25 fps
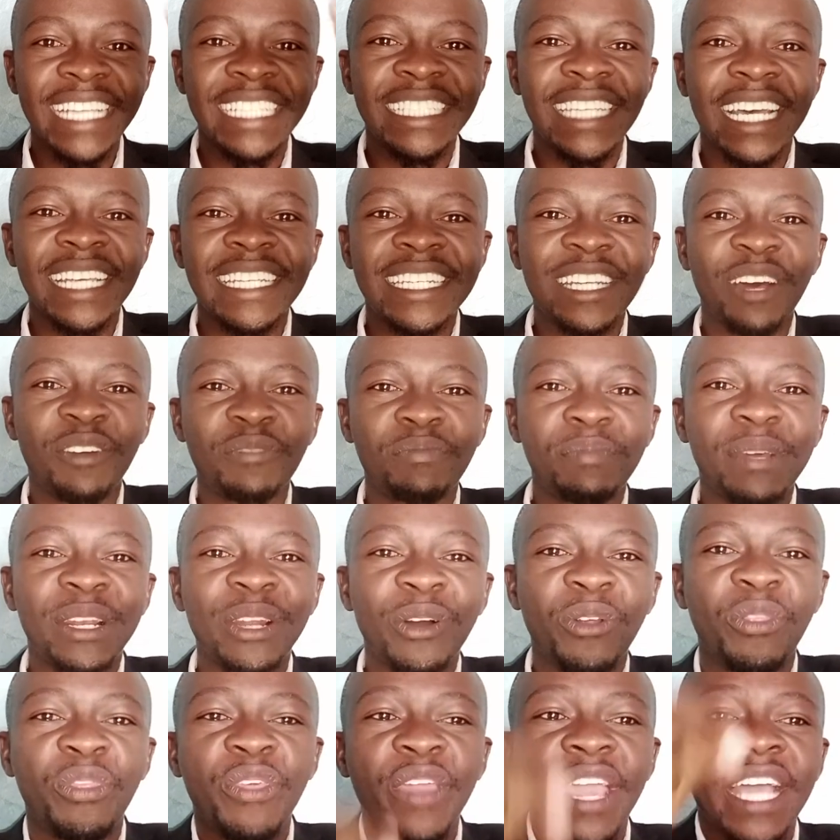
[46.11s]
Just down
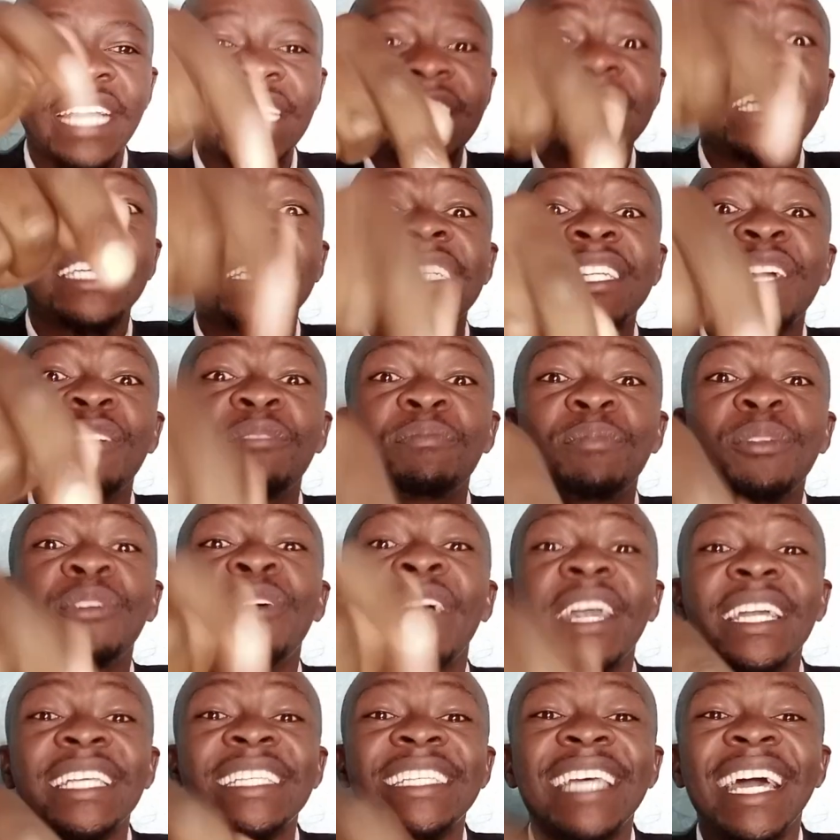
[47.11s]
below there, just down
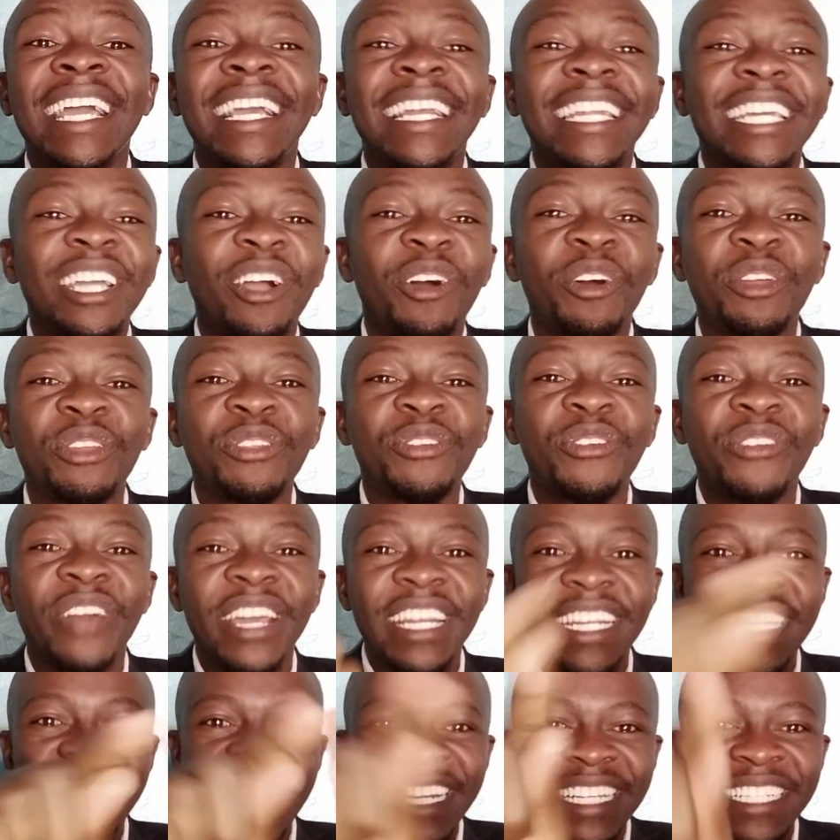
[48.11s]
below exactly on your
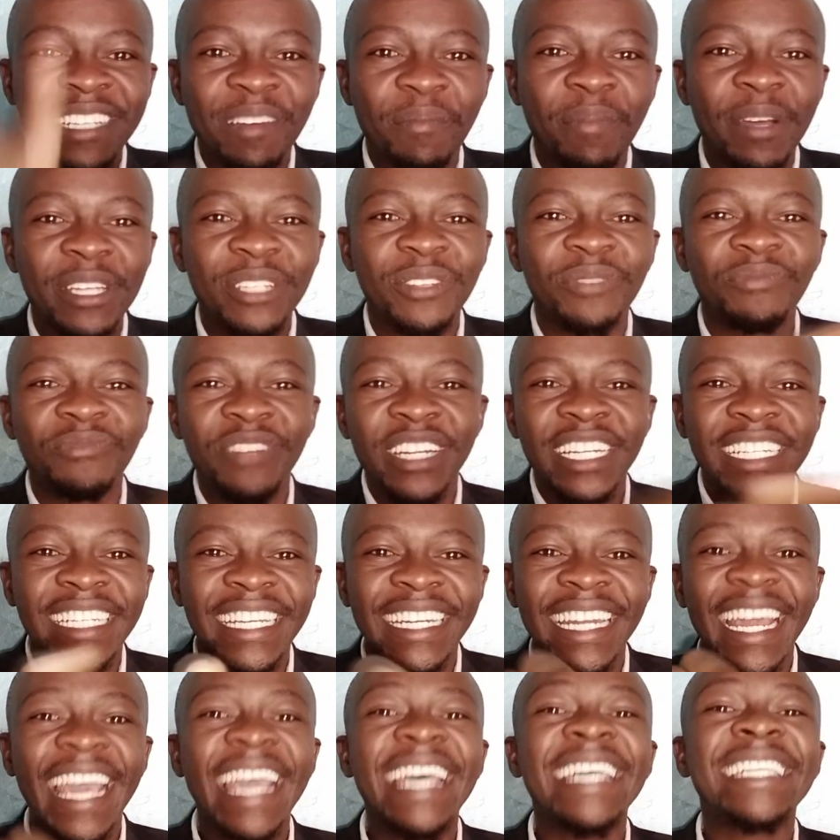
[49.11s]
right, there is a button
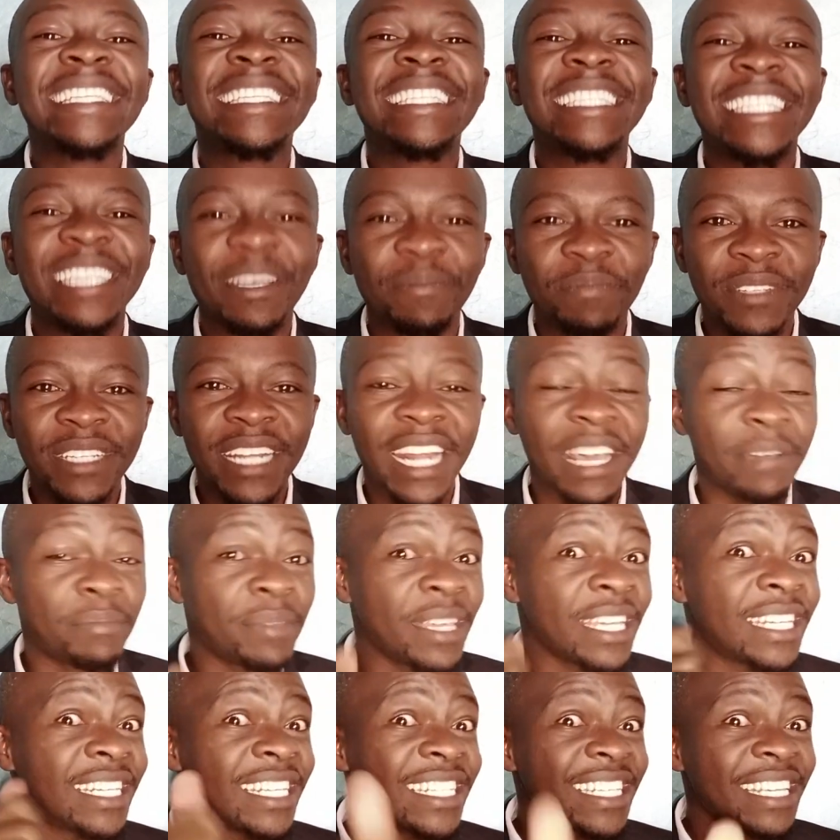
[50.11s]
written subscribe.
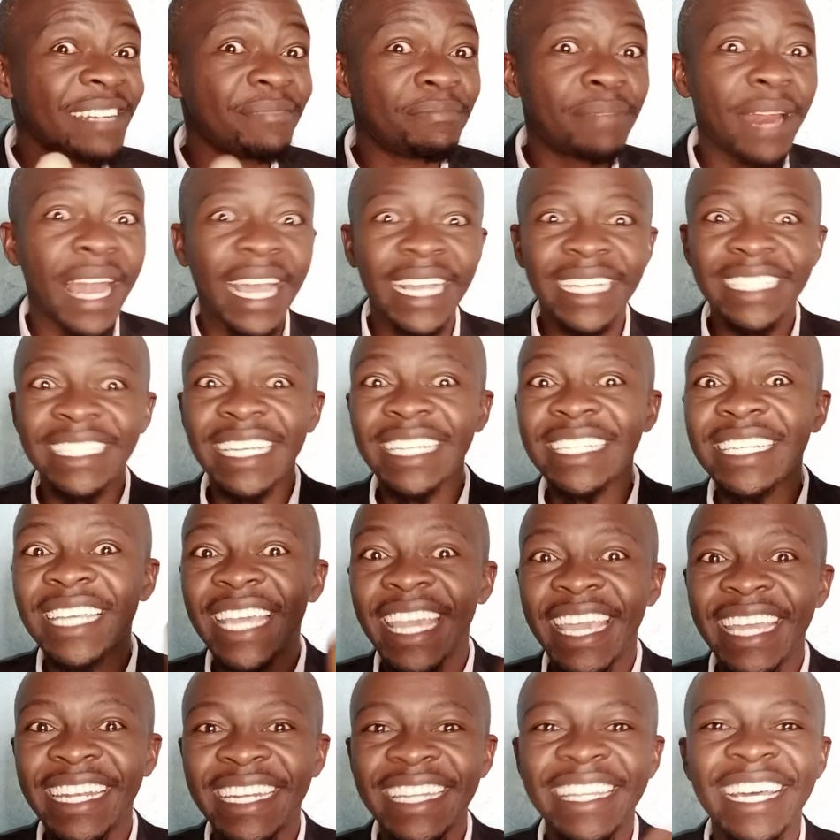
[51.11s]
It is in black.
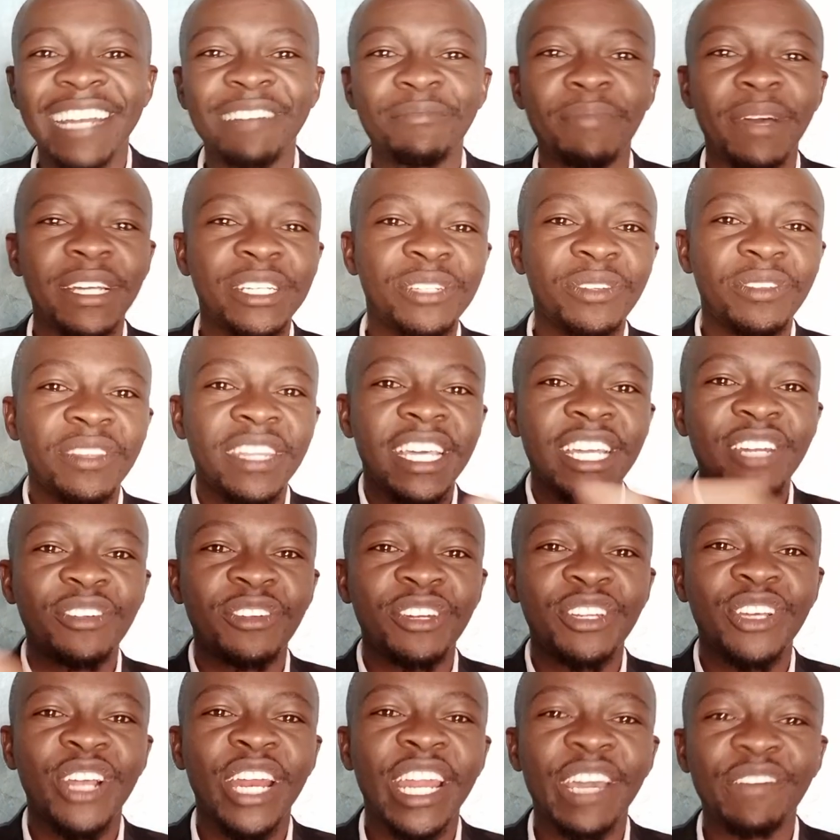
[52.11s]
Just hit that button. Then
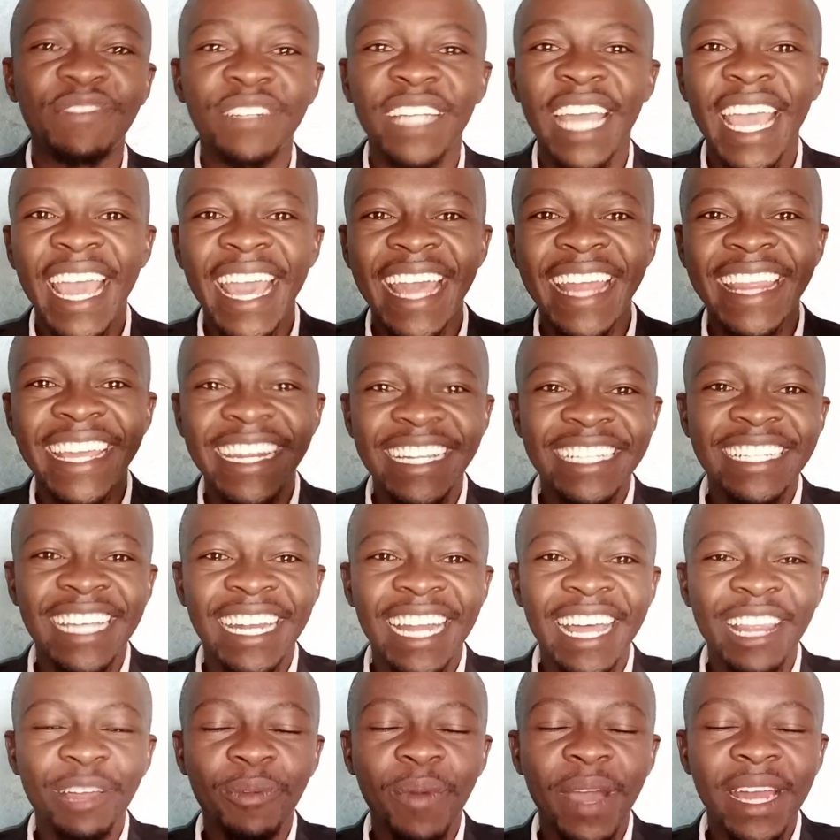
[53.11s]
on your left there is
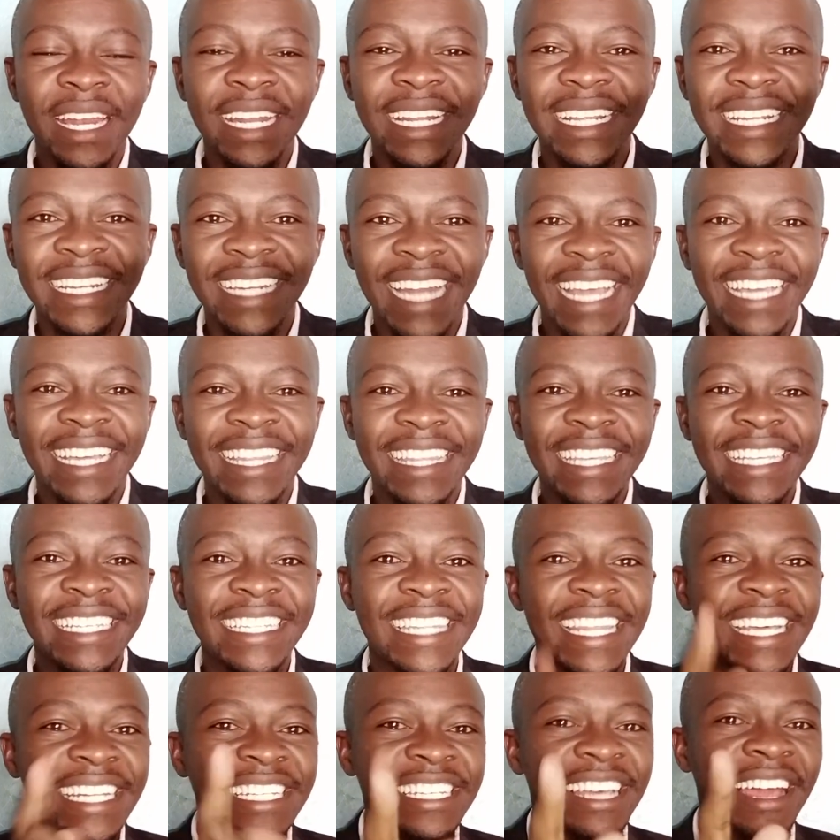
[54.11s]
another one like
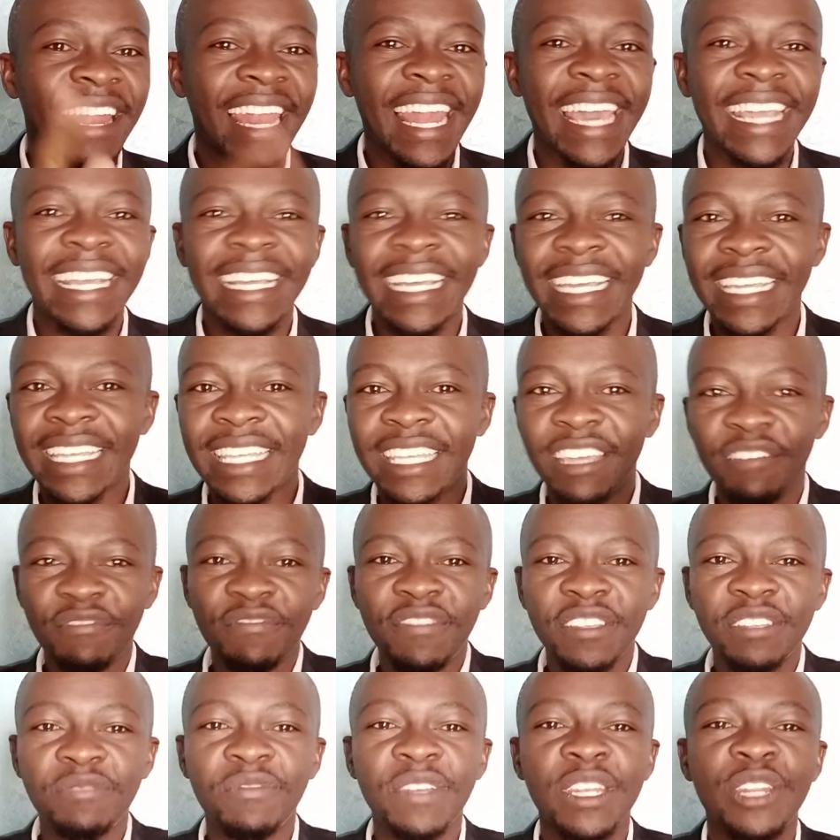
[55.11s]
this, that's a like.
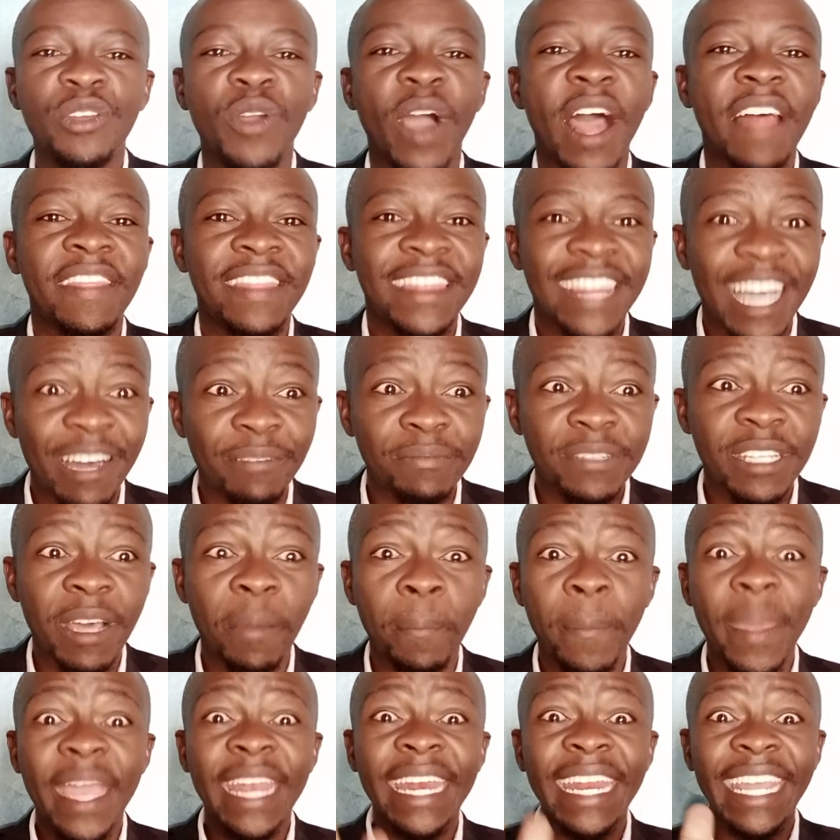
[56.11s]
Give this video a thumbs
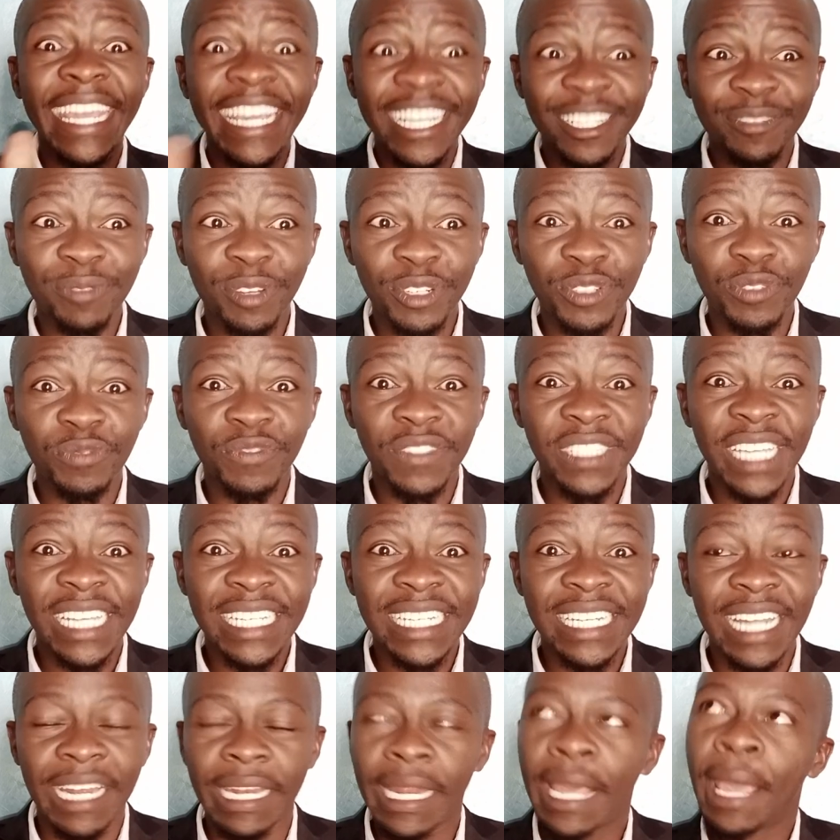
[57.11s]
up, and guess what you've
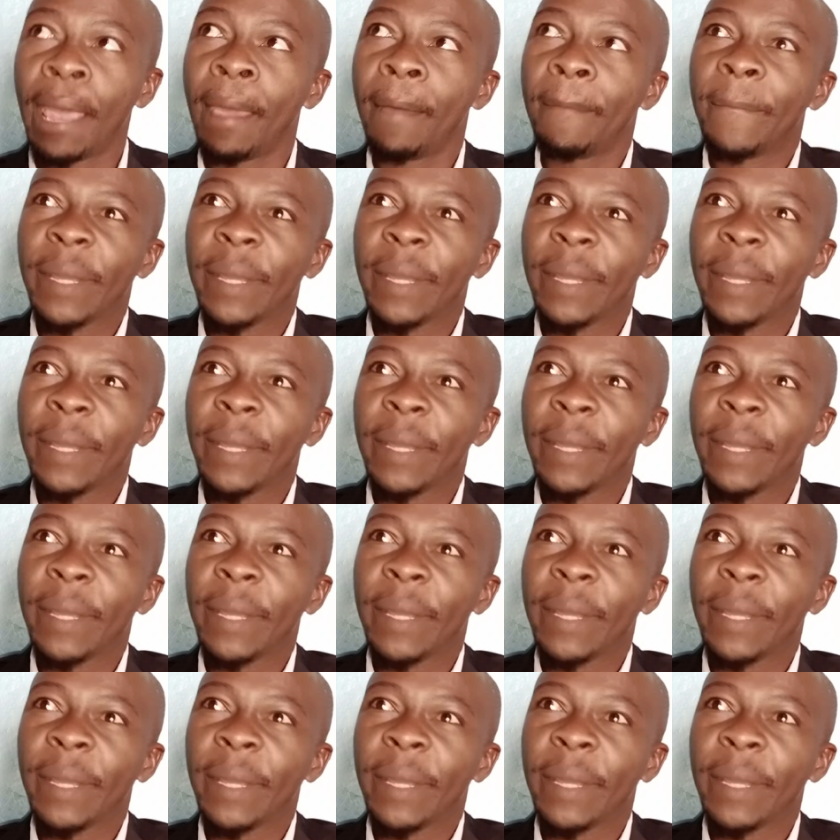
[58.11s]
just done?